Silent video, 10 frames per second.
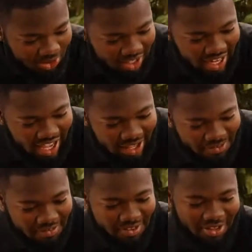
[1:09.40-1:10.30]
when
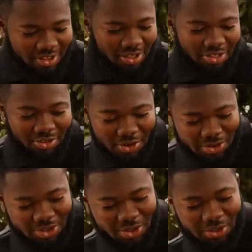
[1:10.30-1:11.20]
life
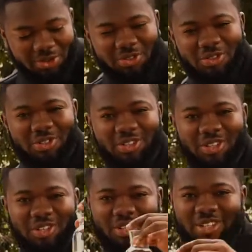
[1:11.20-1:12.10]
throws you
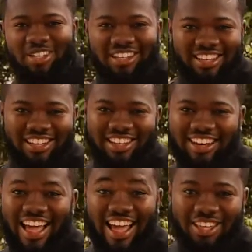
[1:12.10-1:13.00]

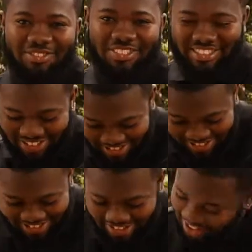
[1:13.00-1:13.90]
limes,
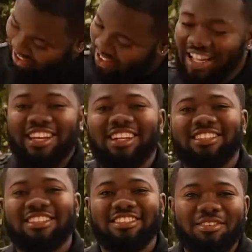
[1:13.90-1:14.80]
just add a
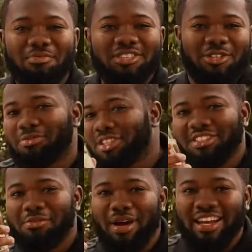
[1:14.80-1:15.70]
little simple syrup
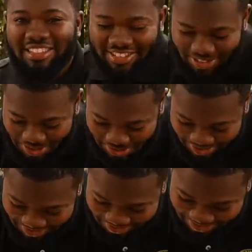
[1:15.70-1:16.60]
just to balance it out.
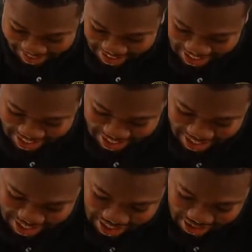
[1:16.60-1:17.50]

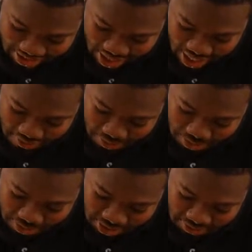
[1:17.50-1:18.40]
So half
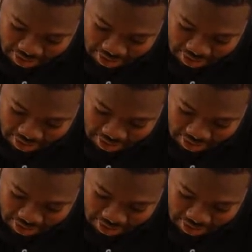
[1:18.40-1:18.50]
ounce of